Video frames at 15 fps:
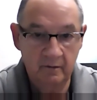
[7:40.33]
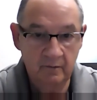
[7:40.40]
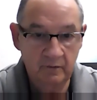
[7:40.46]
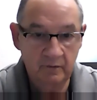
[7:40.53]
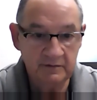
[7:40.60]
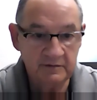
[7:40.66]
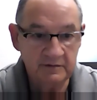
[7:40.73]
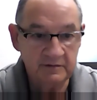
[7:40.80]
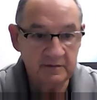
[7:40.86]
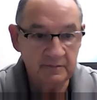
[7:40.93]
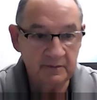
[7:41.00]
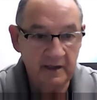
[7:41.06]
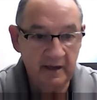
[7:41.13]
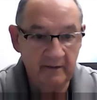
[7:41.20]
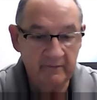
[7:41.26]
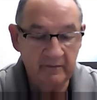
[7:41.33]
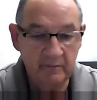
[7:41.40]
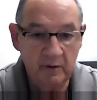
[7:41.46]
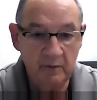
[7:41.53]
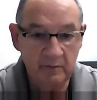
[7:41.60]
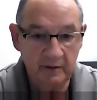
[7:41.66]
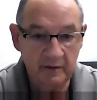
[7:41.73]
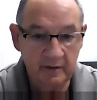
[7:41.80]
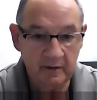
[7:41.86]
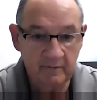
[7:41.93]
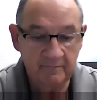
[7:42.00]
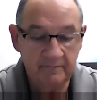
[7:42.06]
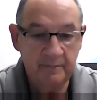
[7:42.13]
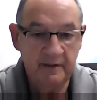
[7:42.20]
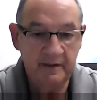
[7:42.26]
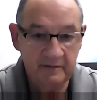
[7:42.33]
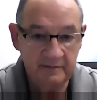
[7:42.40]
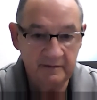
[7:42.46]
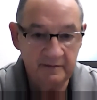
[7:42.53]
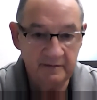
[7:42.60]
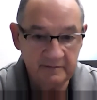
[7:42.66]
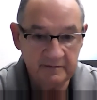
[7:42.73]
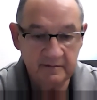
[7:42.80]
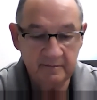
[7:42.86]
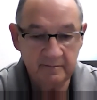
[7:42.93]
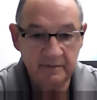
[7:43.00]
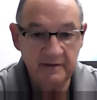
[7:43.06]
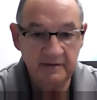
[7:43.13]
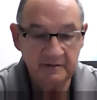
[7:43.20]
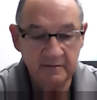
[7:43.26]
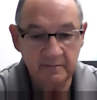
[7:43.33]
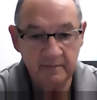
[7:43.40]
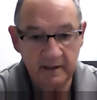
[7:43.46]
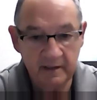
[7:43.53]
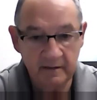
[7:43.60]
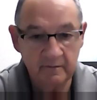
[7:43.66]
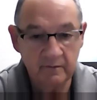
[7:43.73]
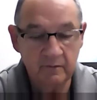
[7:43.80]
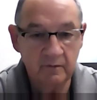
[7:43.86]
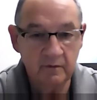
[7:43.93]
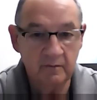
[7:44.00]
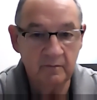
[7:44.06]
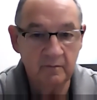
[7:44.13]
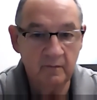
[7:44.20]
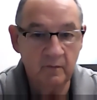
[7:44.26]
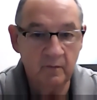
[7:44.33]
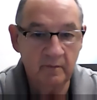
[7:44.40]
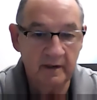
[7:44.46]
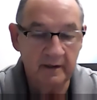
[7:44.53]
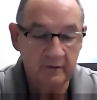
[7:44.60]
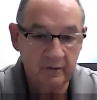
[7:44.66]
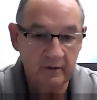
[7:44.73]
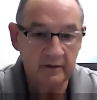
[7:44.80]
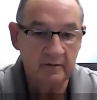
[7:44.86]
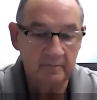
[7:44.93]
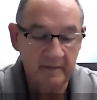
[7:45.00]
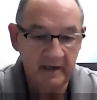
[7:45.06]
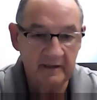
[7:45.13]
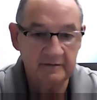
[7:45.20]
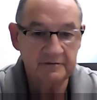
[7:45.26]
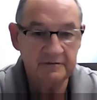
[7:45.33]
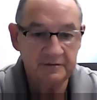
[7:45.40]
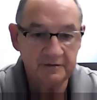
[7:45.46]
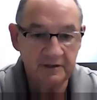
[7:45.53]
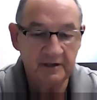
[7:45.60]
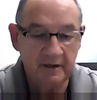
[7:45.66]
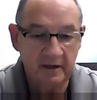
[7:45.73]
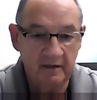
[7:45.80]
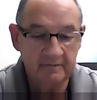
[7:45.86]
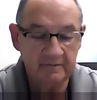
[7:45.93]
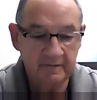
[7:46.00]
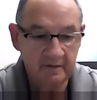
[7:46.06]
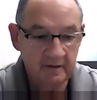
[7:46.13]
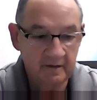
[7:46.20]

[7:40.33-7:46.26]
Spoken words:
was to simply have a moment of peace of mind, where my critical mind shut off